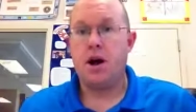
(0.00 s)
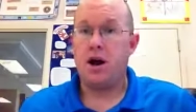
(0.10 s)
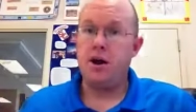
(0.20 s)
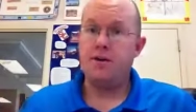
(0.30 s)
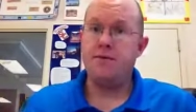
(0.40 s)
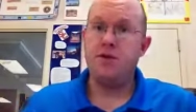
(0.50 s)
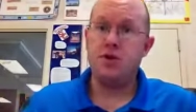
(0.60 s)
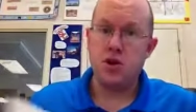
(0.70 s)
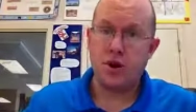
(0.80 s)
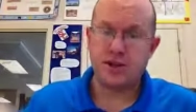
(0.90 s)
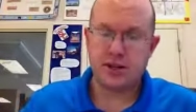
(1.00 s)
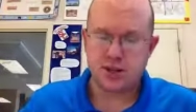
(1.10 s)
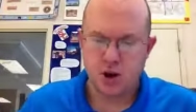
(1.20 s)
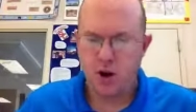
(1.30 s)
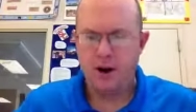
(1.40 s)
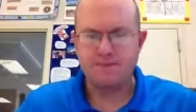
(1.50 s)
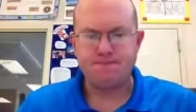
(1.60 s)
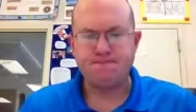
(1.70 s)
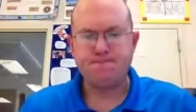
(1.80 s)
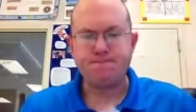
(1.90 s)
of the USSR.
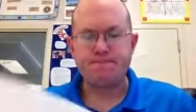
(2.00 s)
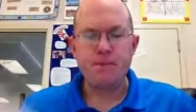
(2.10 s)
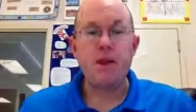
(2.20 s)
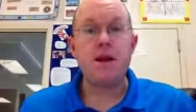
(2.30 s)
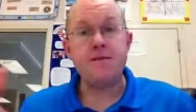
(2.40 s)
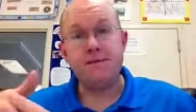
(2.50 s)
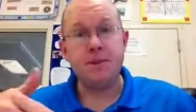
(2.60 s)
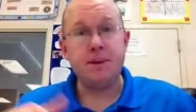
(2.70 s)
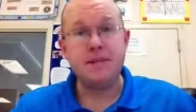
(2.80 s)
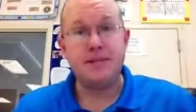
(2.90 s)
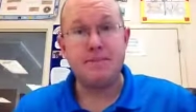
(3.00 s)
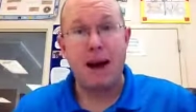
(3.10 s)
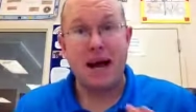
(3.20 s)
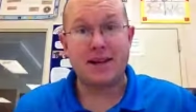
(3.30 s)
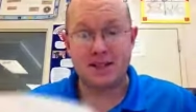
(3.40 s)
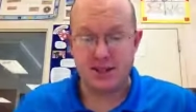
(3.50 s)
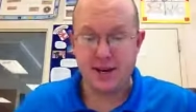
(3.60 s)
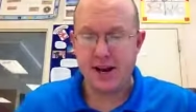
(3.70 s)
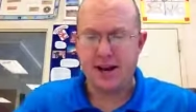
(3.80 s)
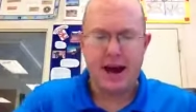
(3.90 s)
Flipping to the back of the
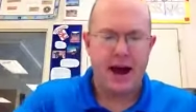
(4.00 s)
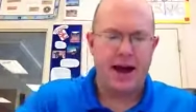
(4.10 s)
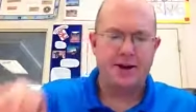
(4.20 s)
study guide.